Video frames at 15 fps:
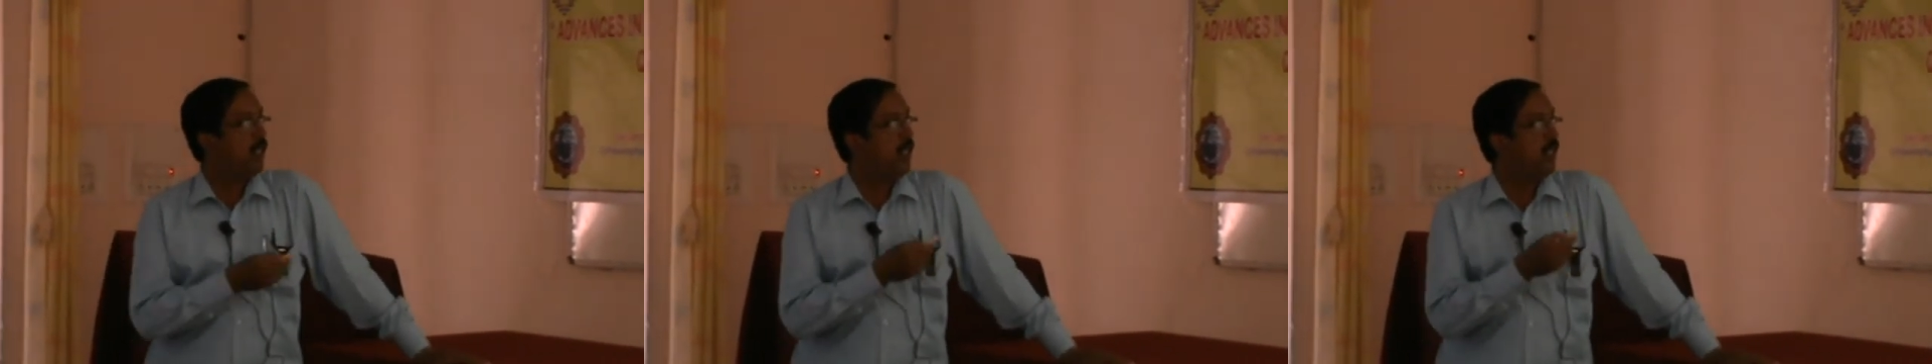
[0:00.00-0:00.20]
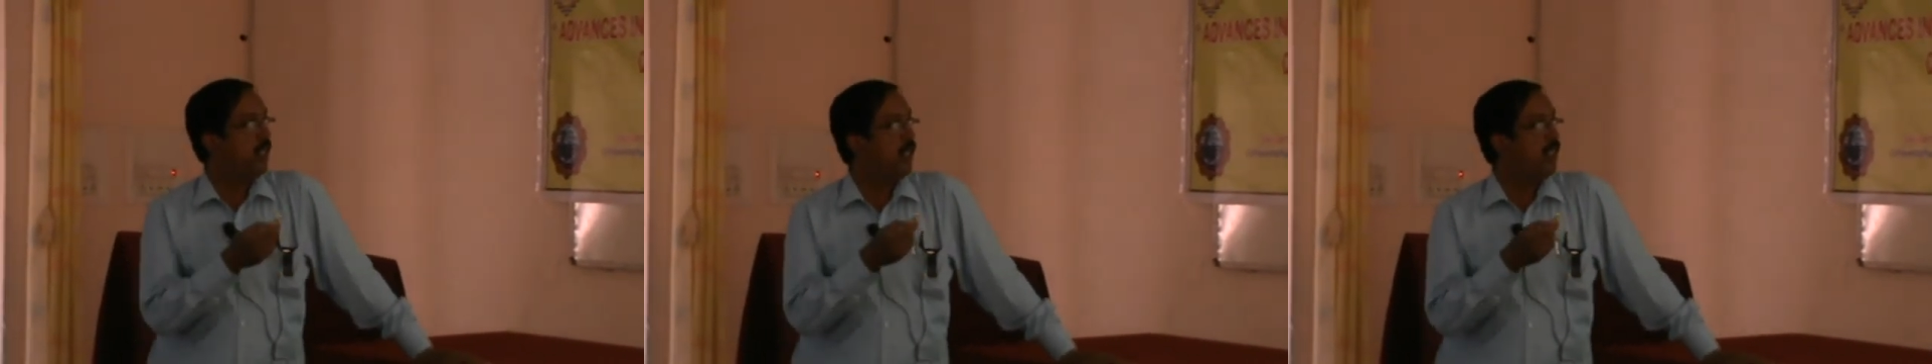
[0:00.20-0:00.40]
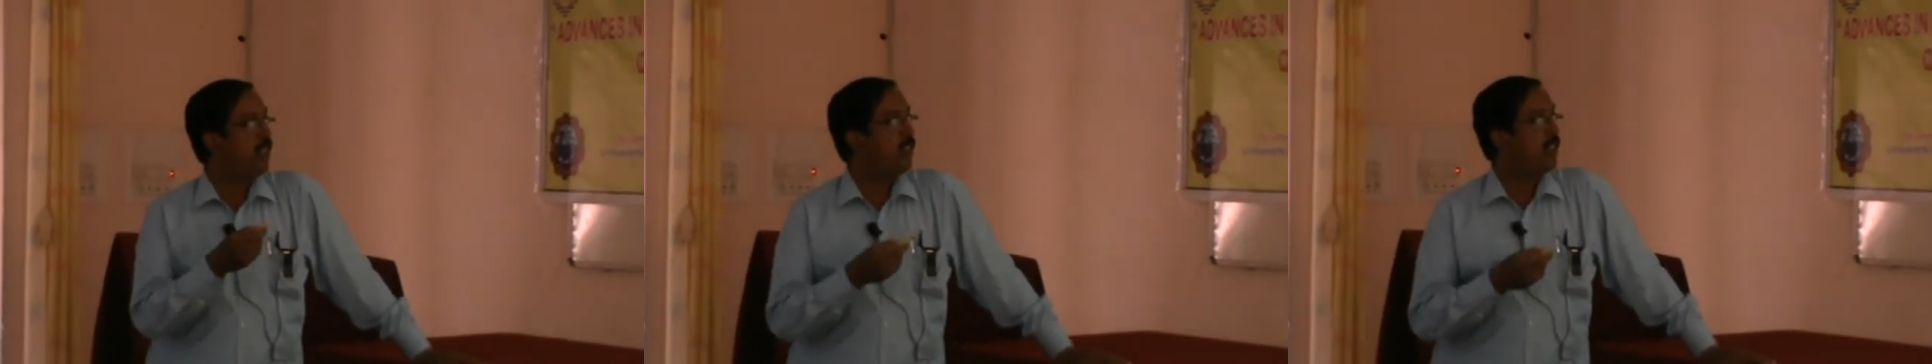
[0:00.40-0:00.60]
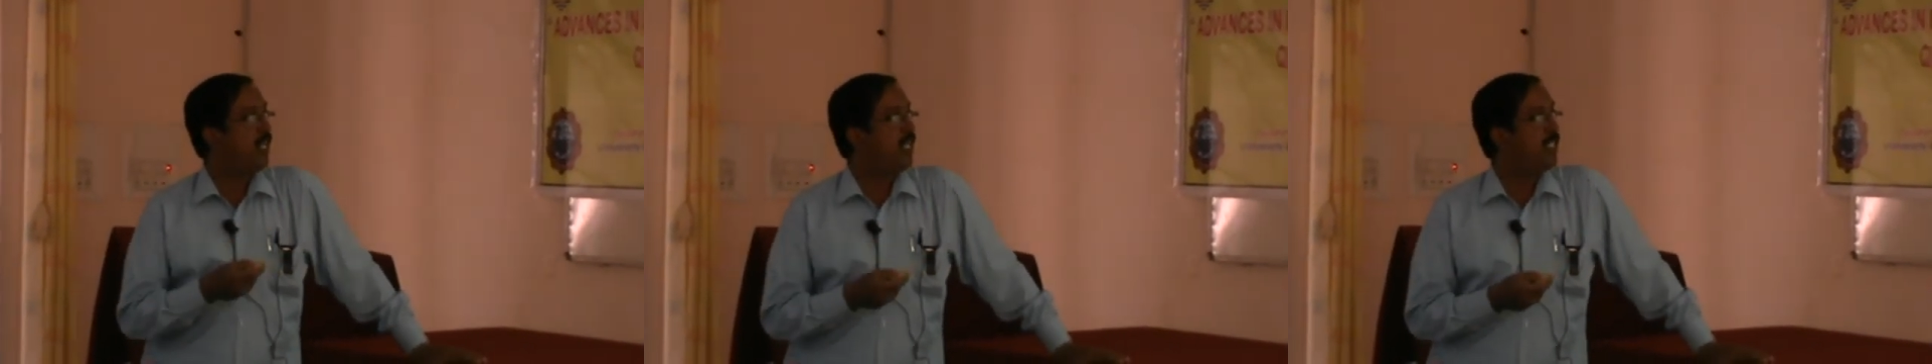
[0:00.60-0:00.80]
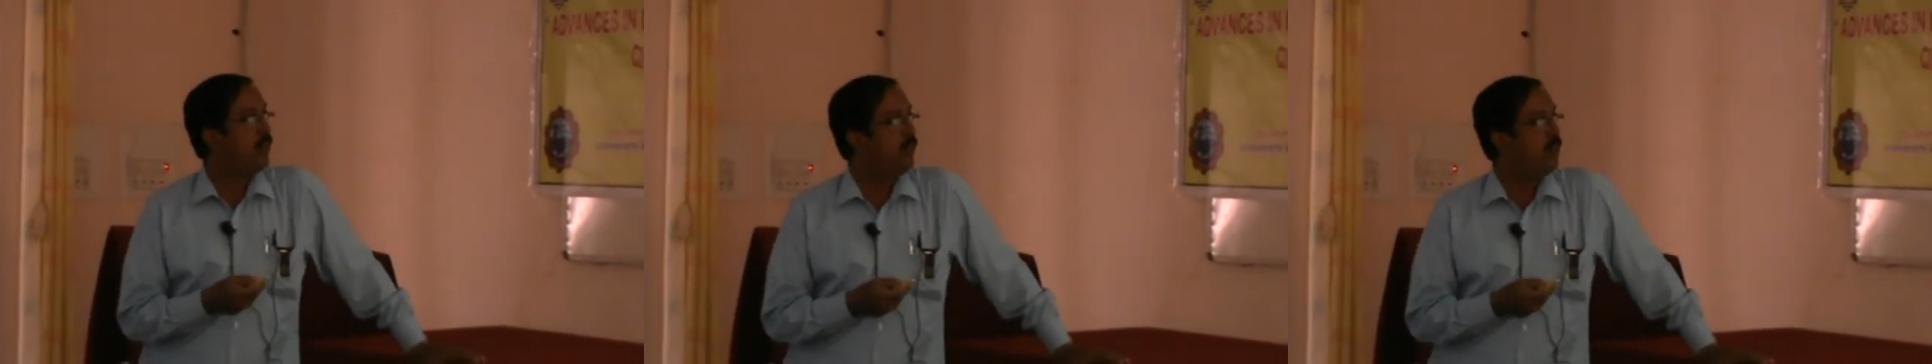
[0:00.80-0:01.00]
data is
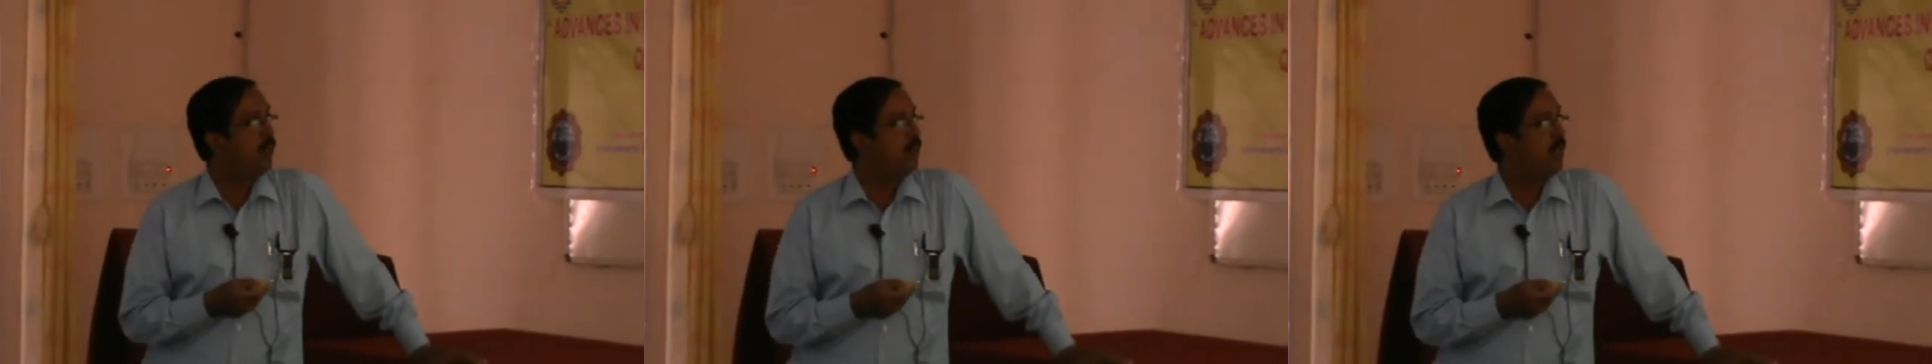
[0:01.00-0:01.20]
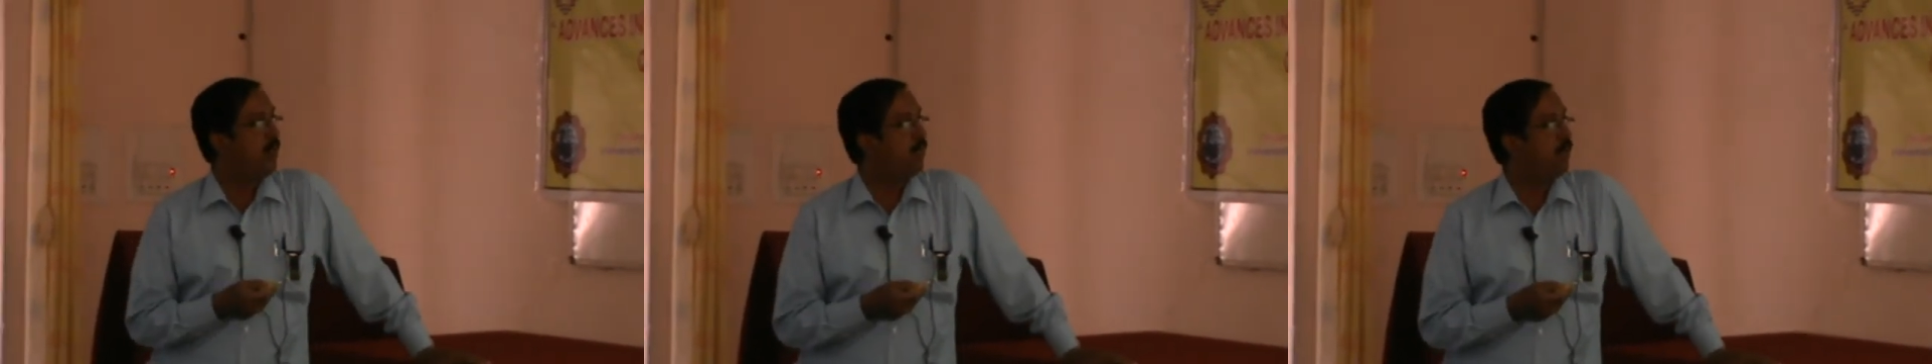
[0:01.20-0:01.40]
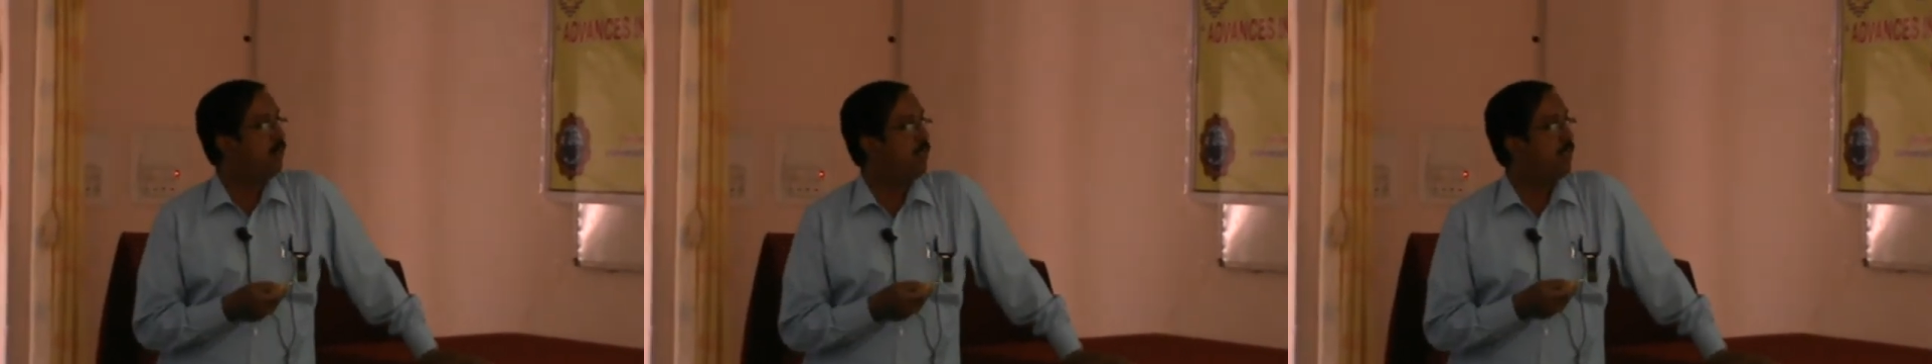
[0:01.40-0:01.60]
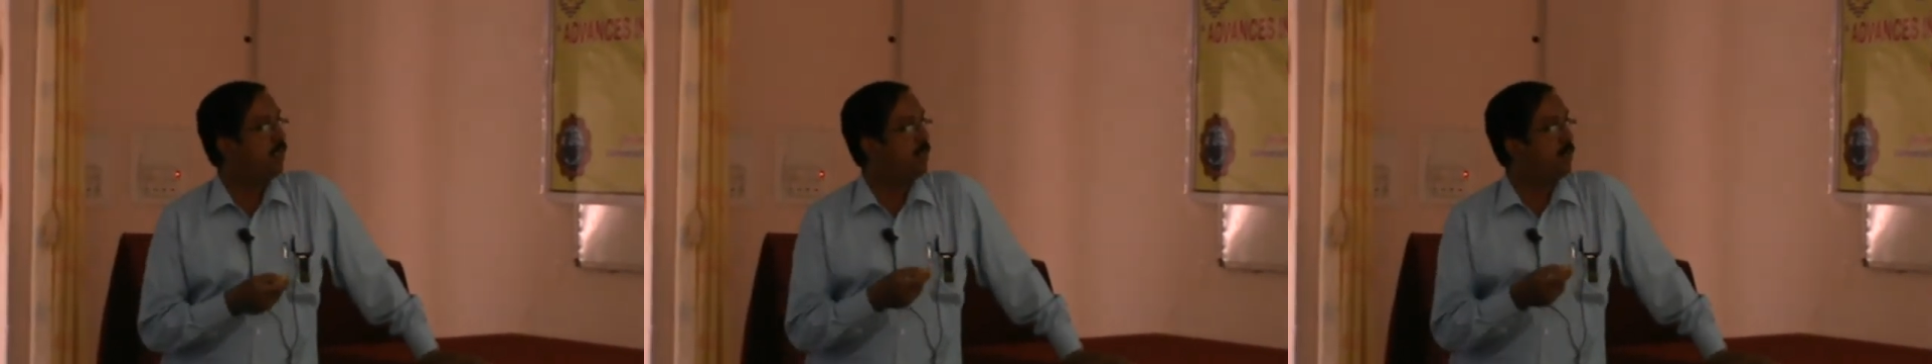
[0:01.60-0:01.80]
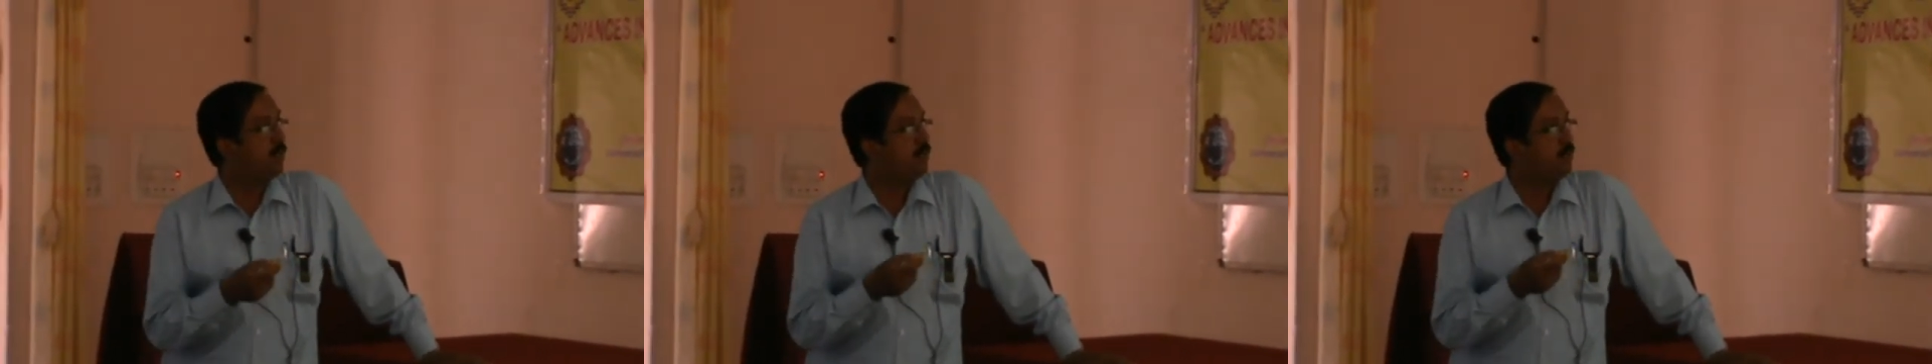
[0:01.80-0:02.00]
transferred from
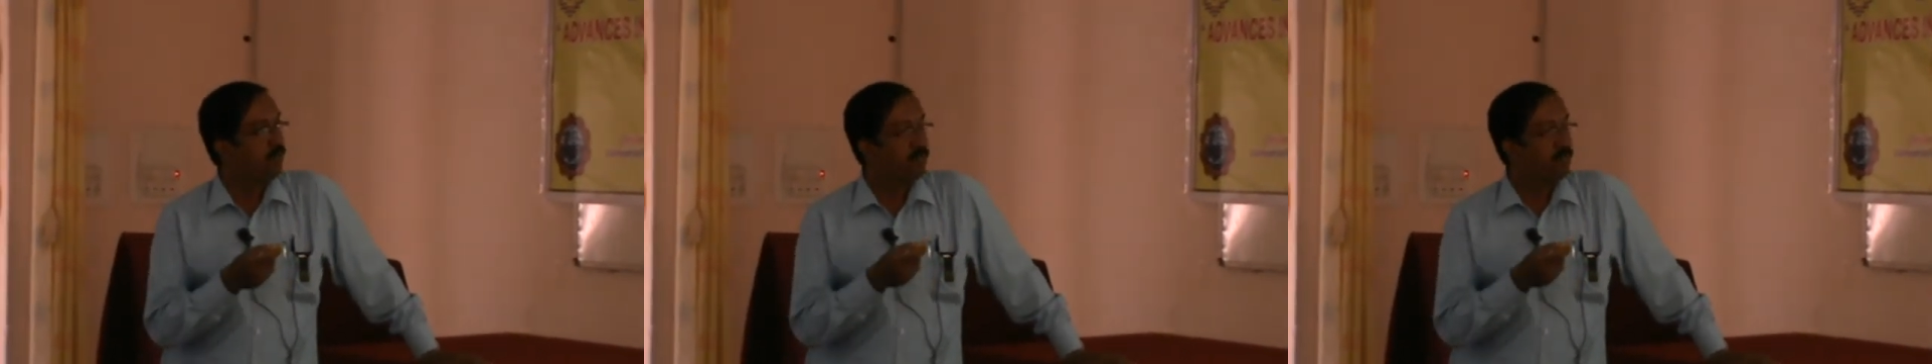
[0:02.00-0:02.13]
the